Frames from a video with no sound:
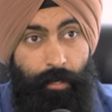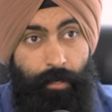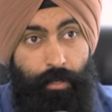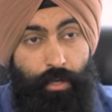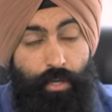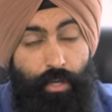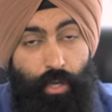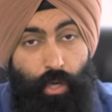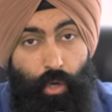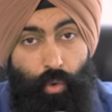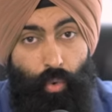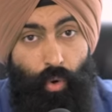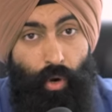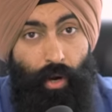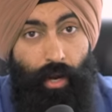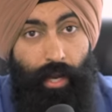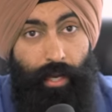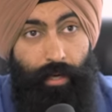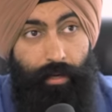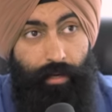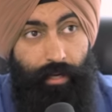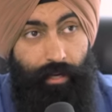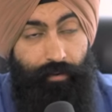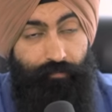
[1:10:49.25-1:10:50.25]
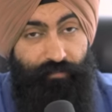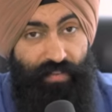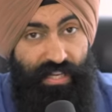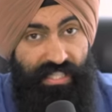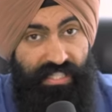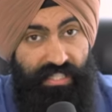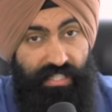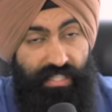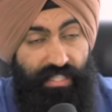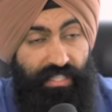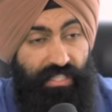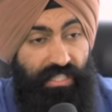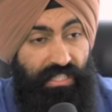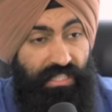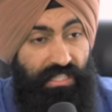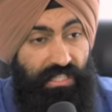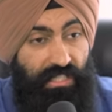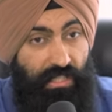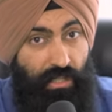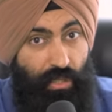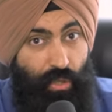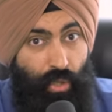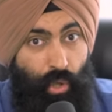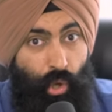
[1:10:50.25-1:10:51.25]
you can go out and invest at the
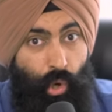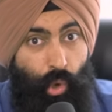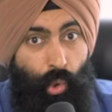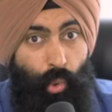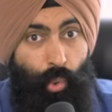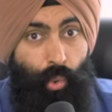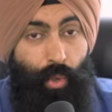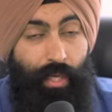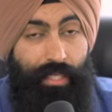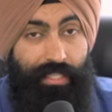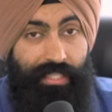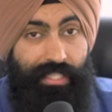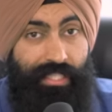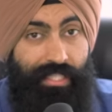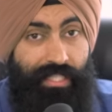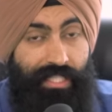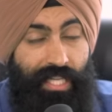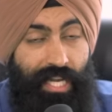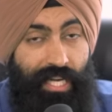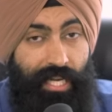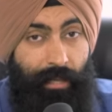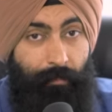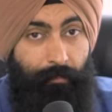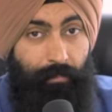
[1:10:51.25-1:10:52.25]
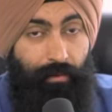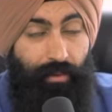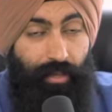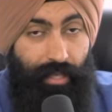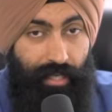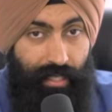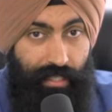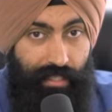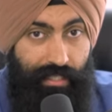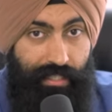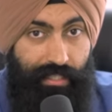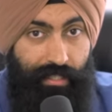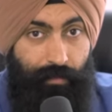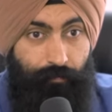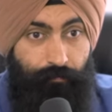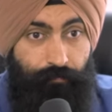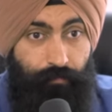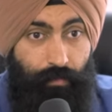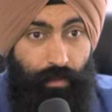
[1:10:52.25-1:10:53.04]
slow and steady place,